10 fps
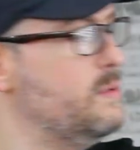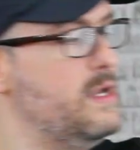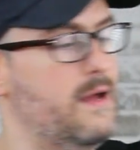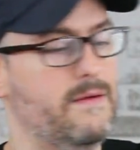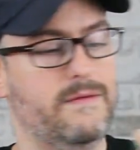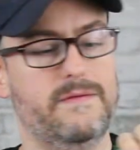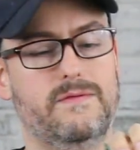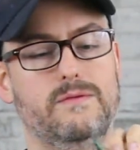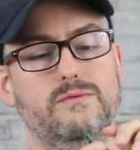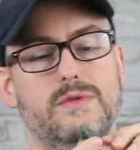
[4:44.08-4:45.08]
we
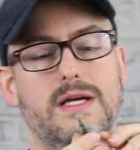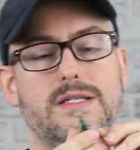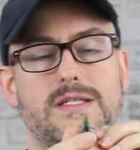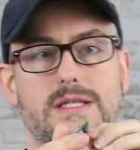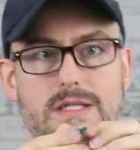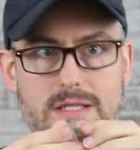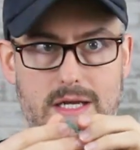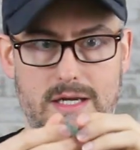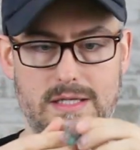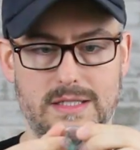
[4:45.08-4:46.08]
have, ooh, that's just
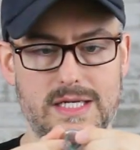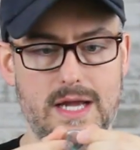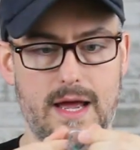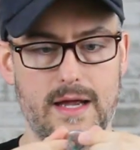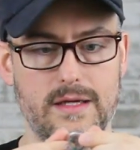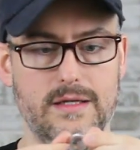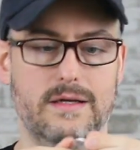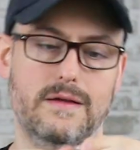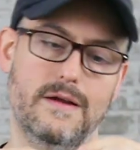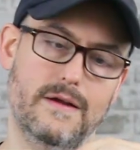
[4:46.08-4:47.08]
a sea hag.
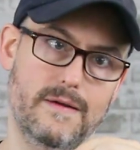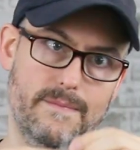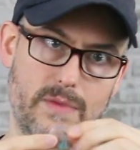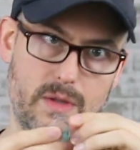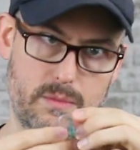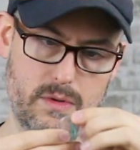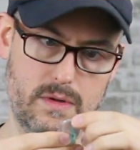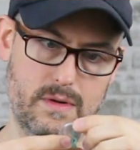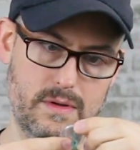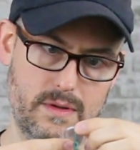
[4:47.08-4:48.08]

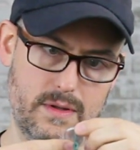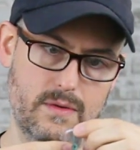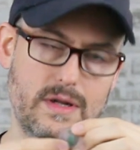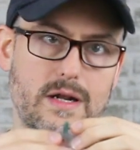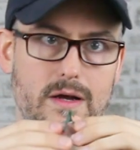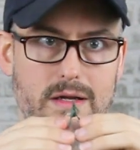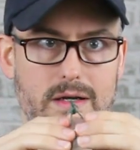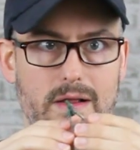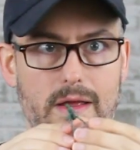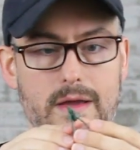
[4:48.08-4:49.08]
Number
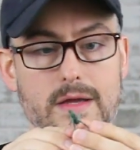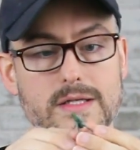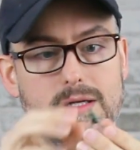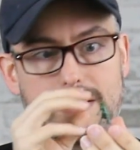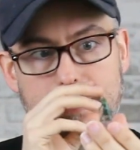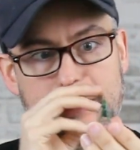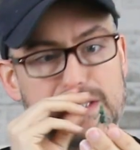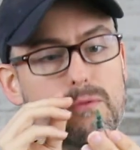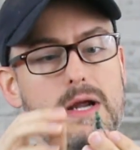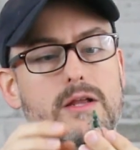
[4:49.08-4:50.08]
39. So this is just
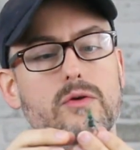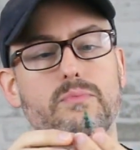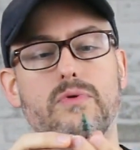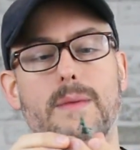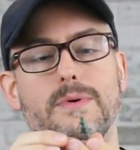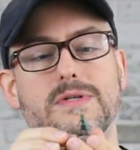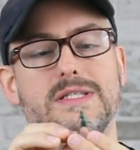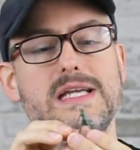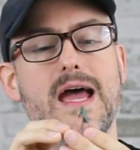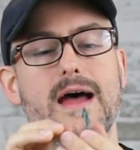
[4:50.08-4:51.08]
a regular proper
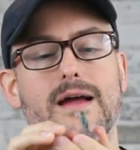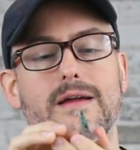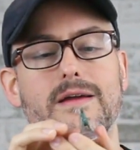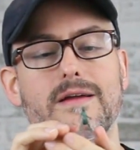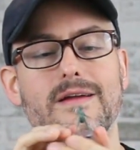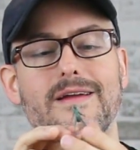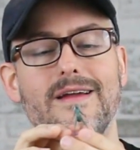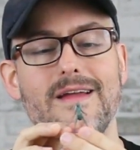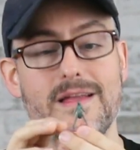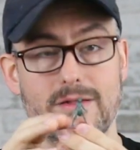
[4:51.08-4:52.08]
sea hag.
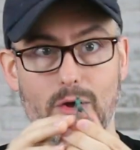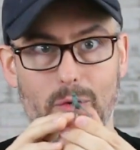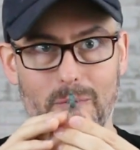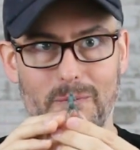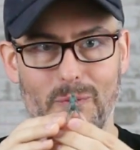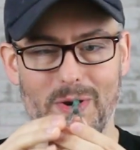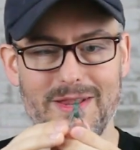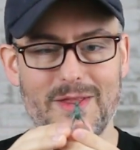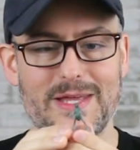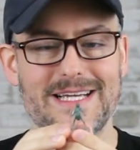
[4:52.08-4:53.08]
So one
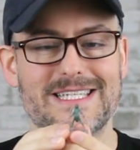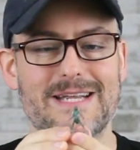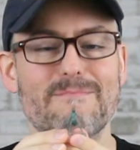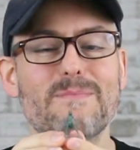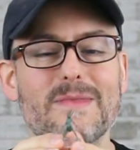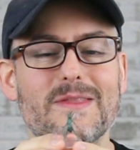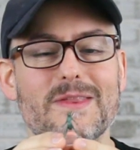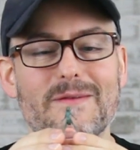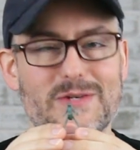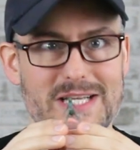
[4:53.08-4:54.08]
of the things the
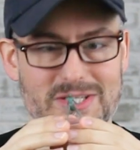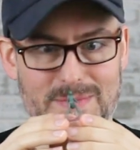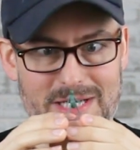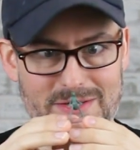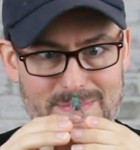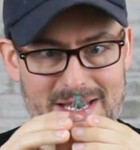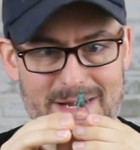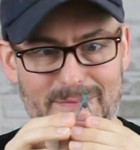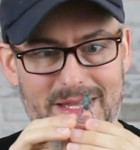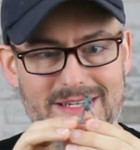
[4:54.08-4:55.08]
first thing that jumps out to
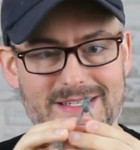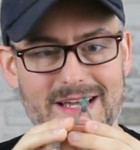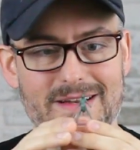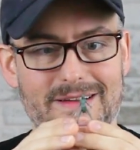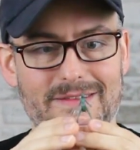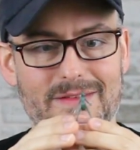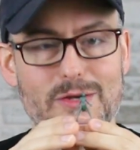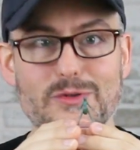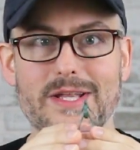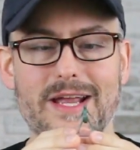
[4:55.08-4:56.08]
me is that
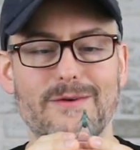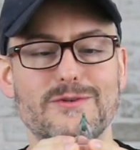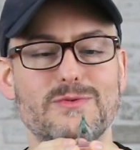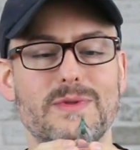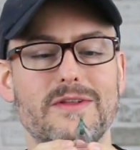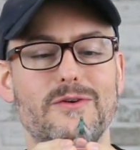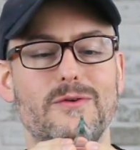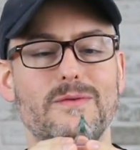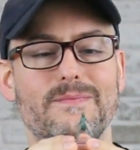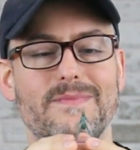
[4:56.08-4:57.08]
usually the characters with
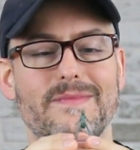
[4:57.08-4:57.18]
little